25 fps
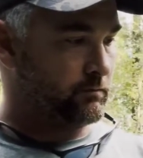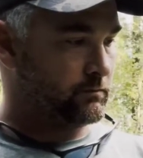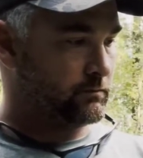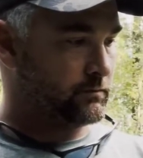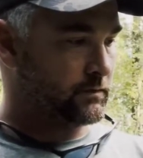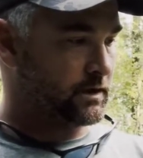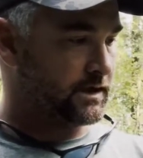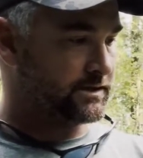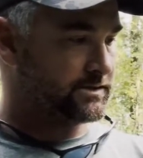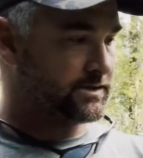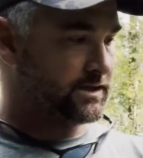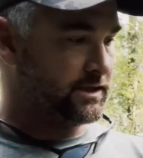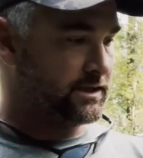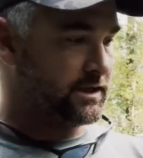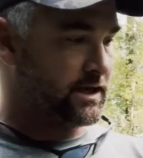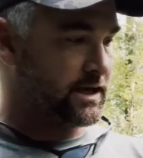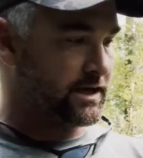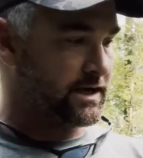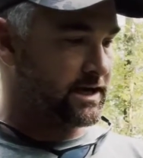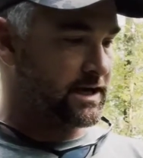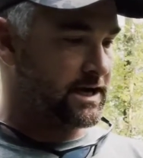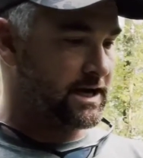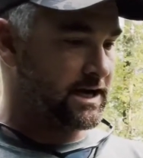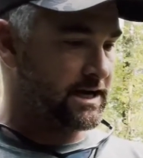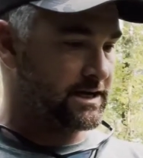see a lot of
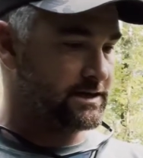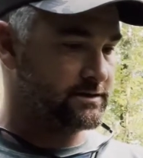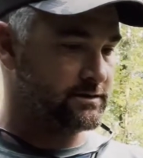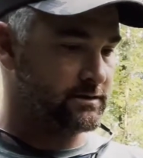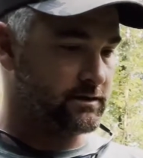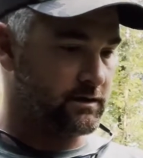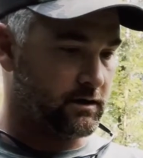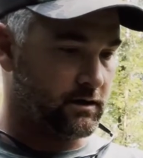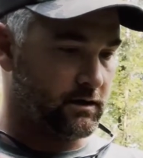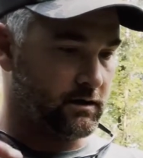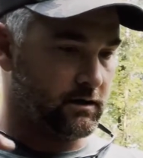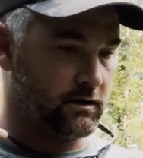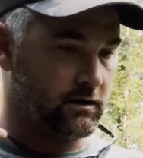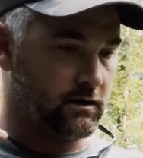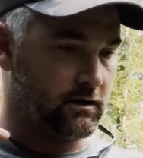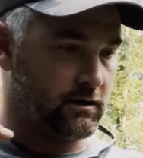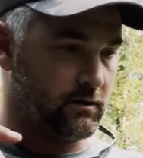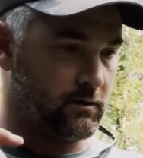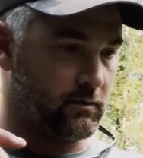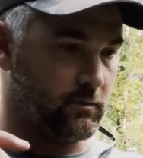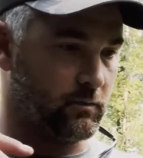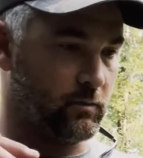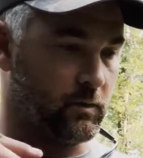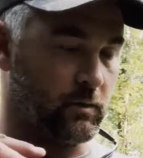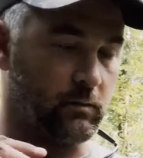guys,
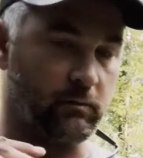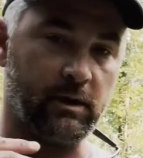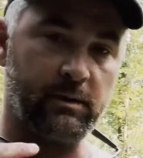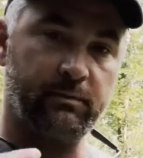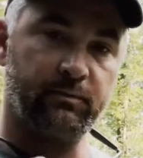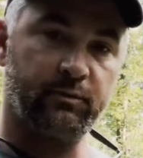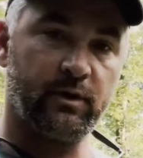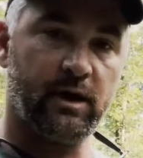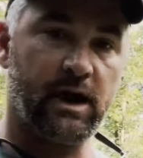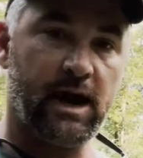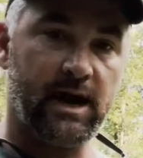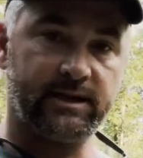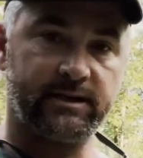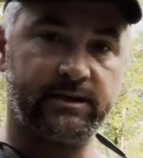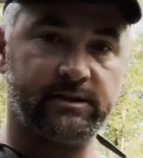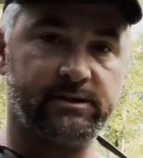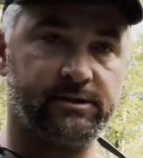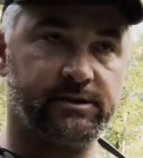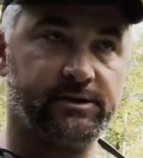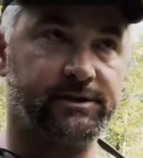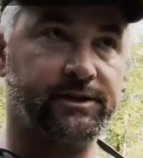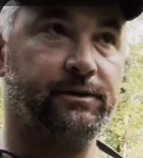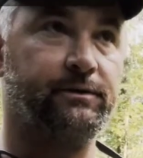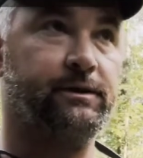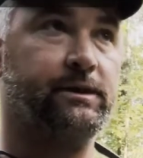when we practice
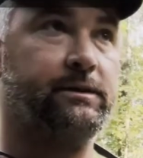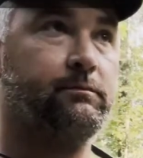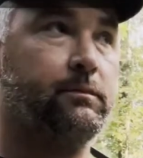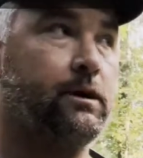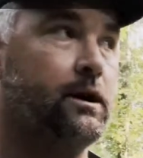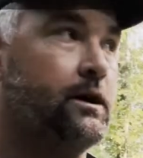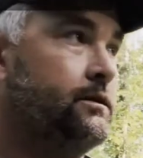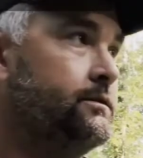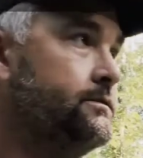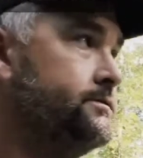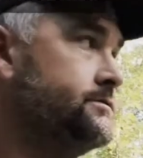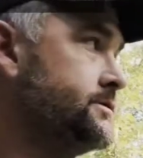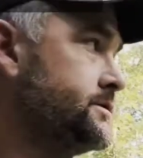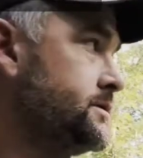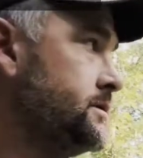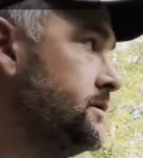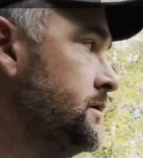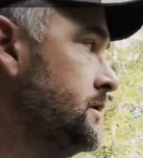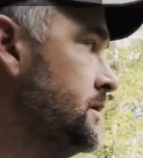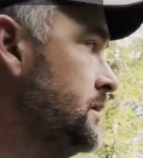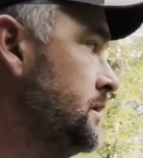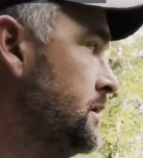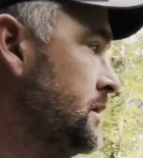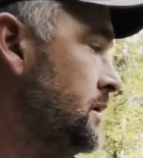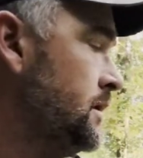shooting bows,
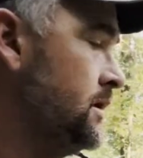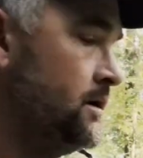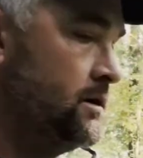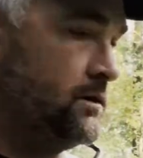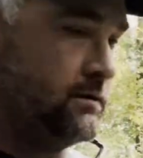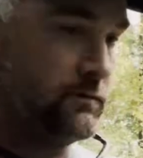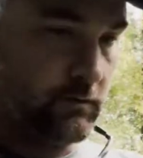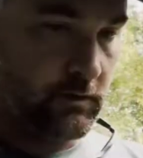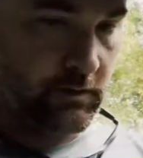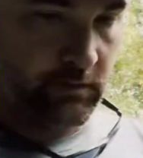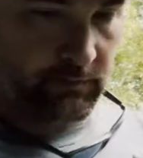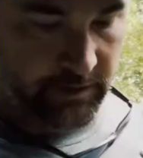what